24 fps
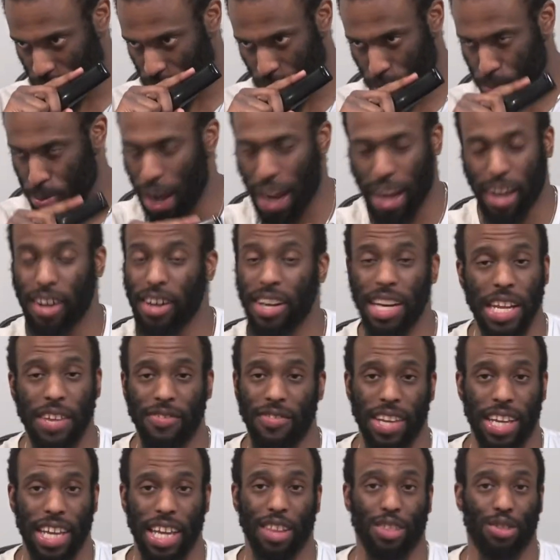but I couldn't
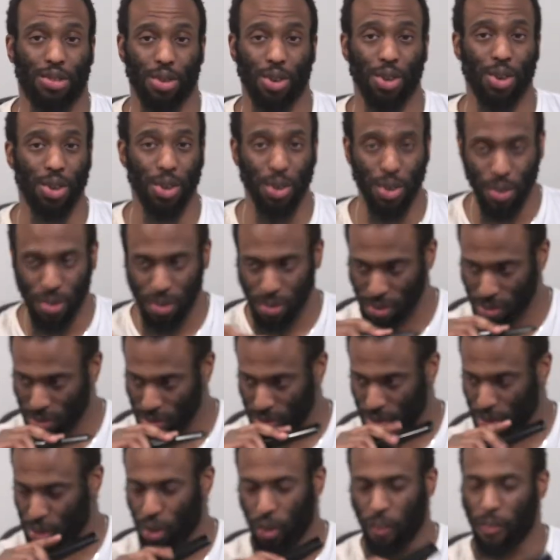even get through
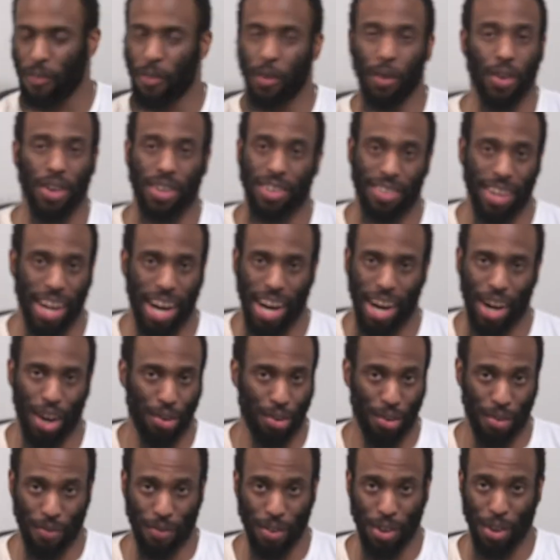the full entire
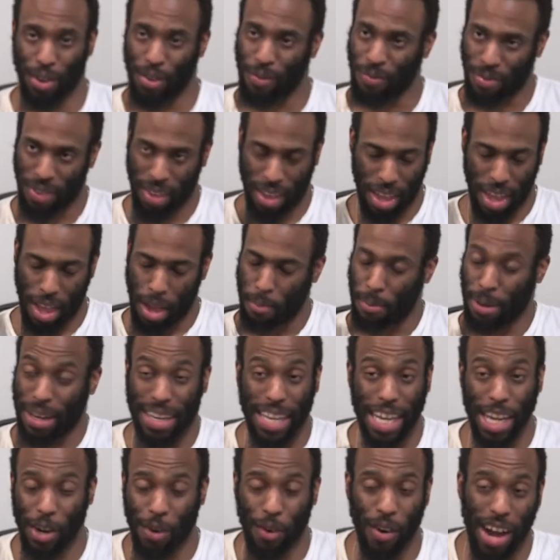review. But
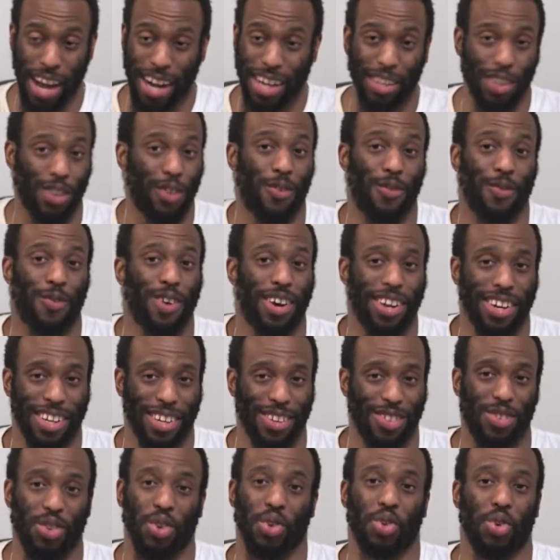Daquan is the
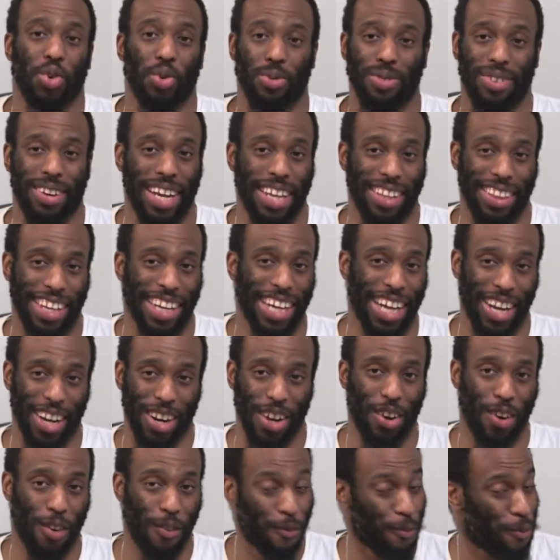funniest YouTuber that I think I
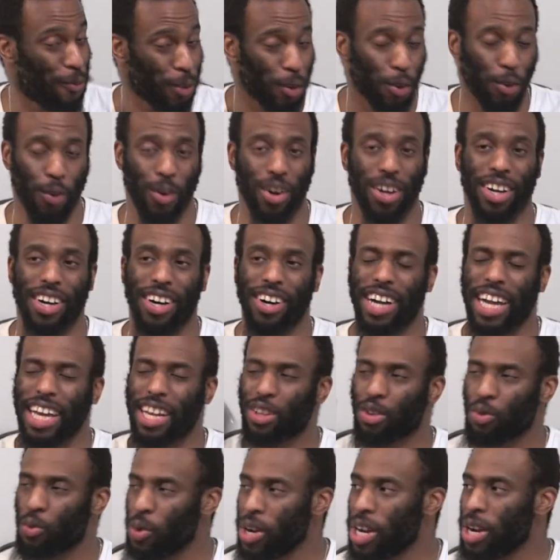know. For real. And
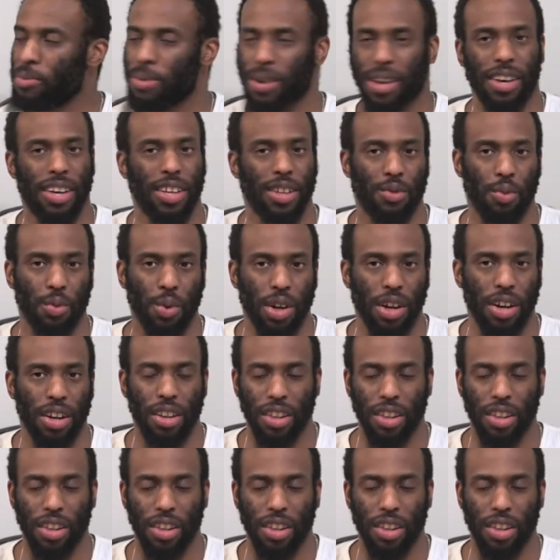it's weird because we're